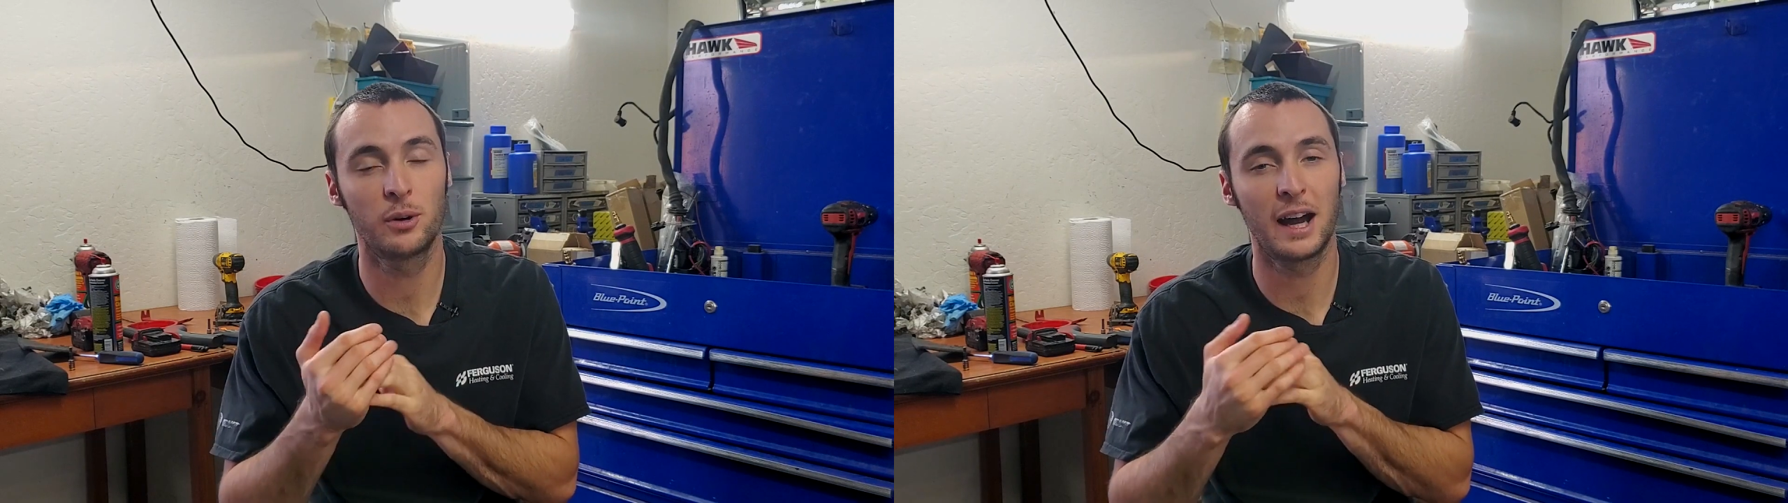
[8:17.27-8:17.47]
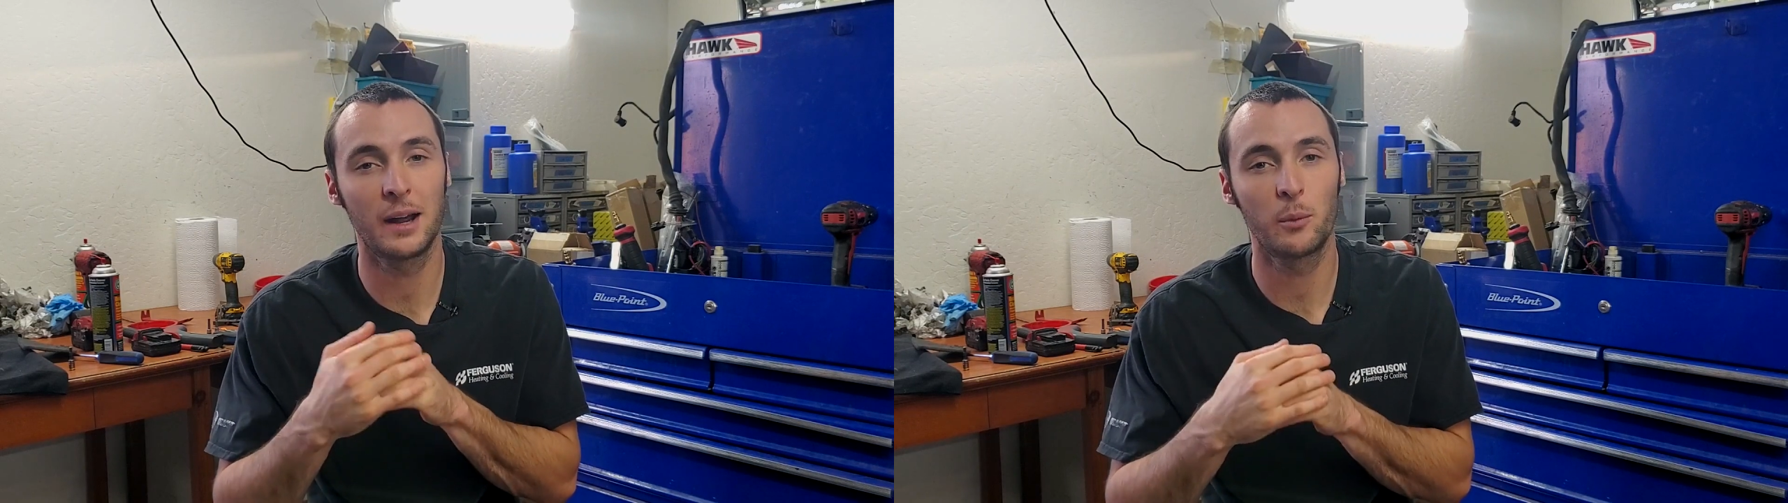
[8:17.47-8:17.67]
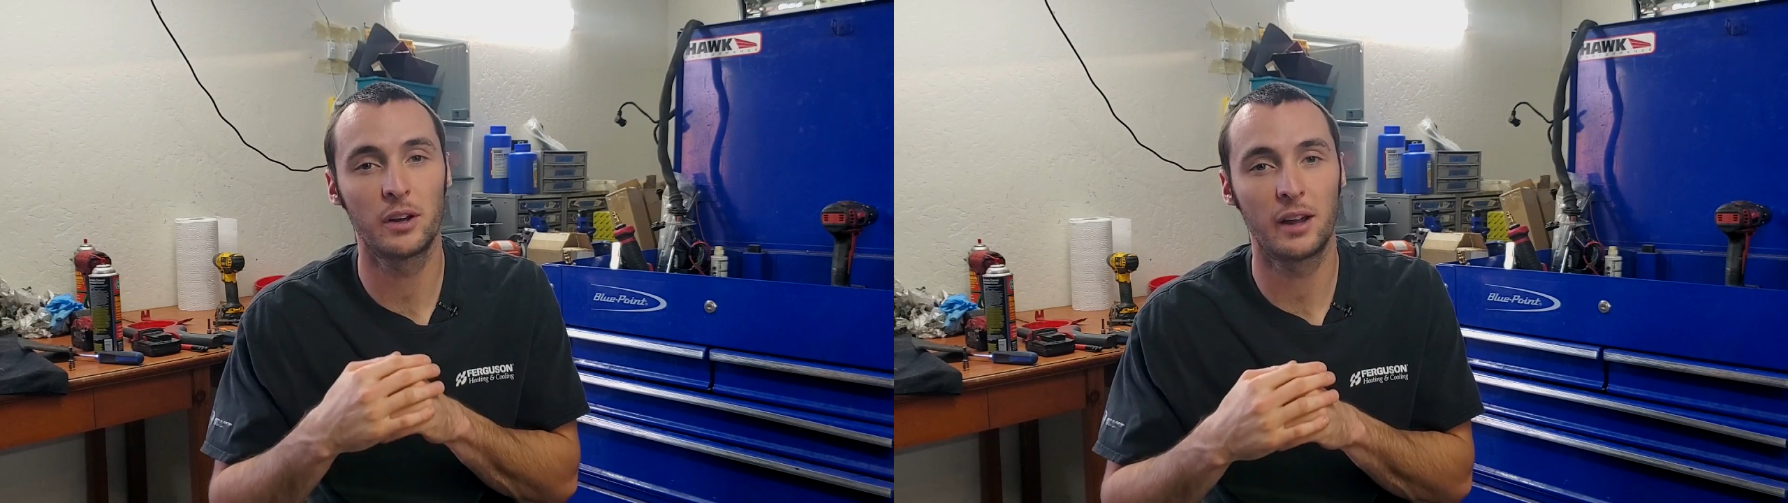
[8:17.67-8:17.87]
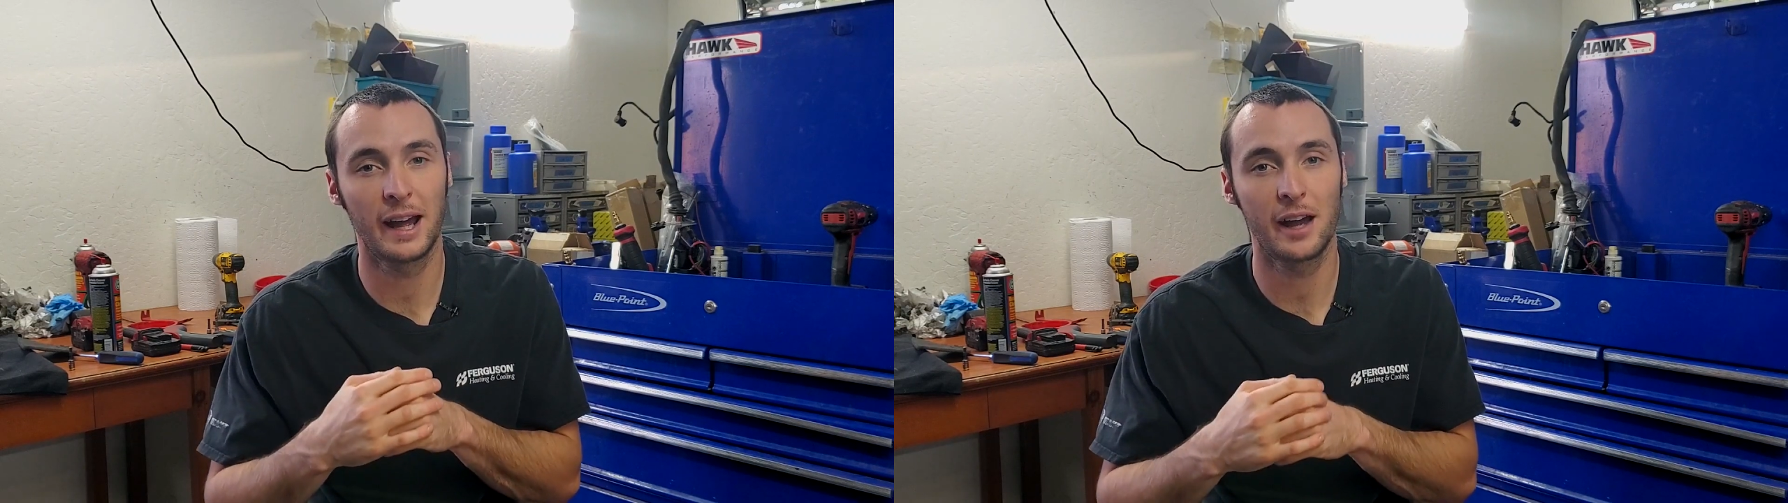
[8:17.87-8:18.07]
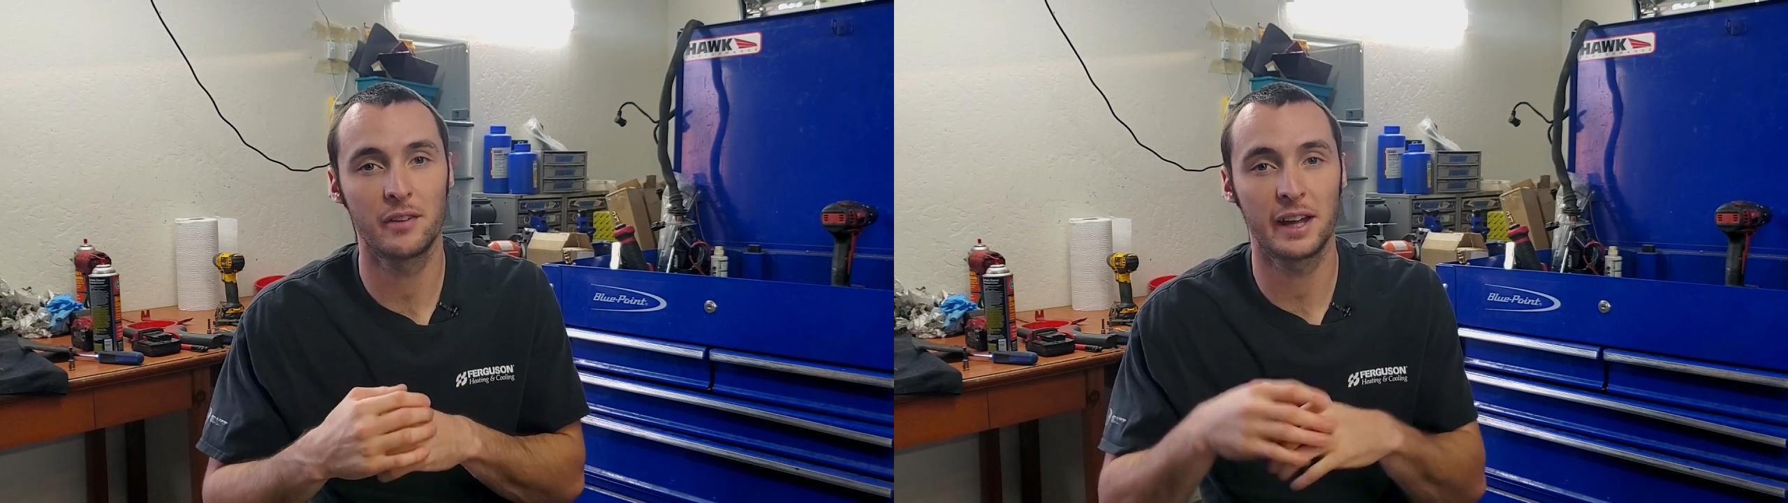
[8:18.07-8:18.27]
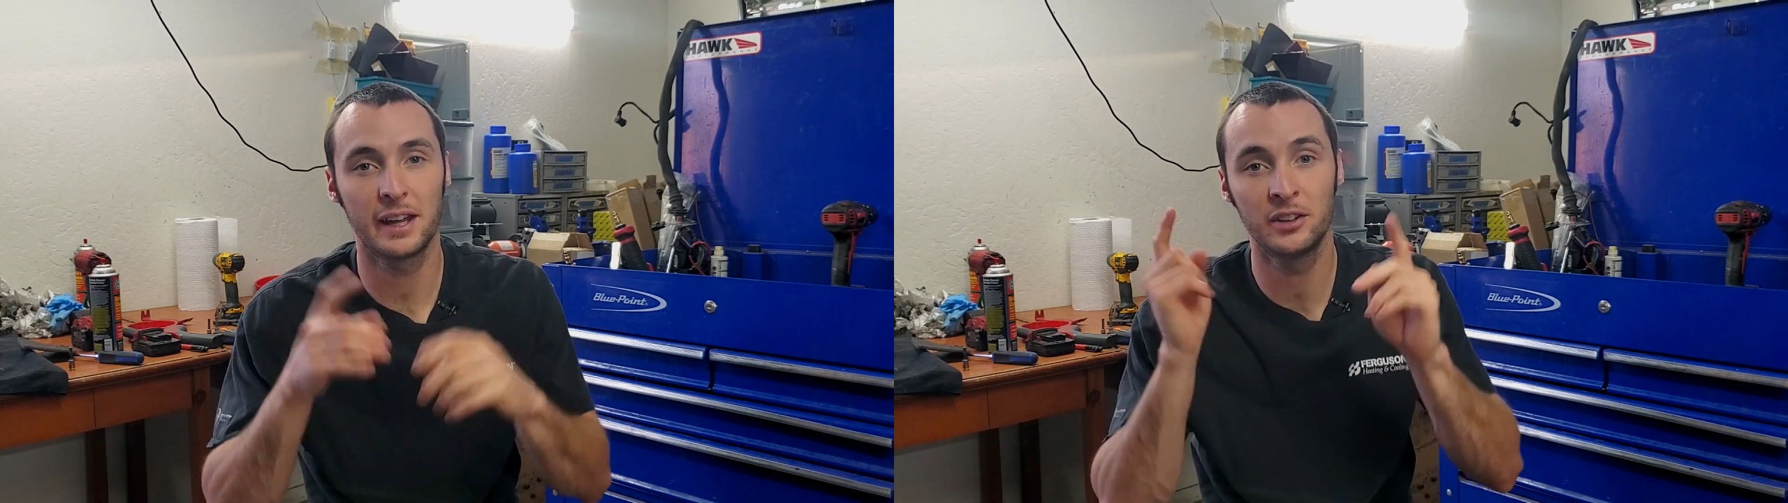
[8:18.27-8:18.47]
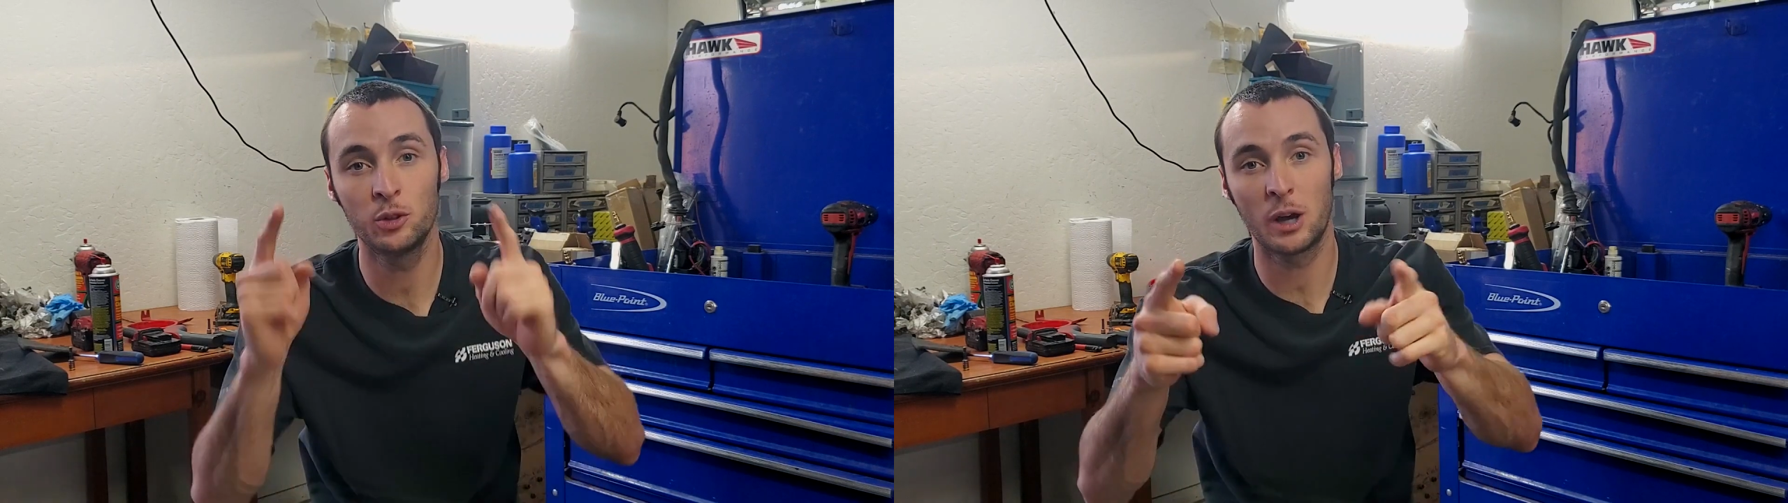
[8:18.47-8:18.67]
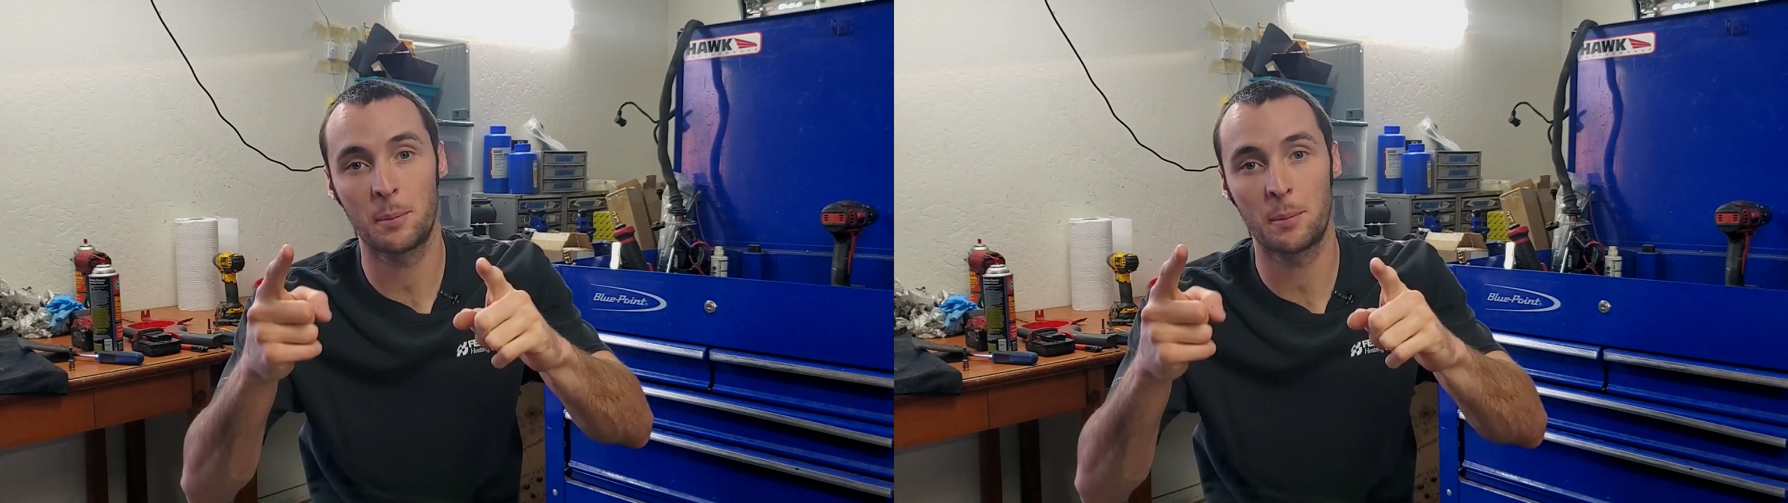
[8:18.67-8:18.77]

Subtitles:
I will have a new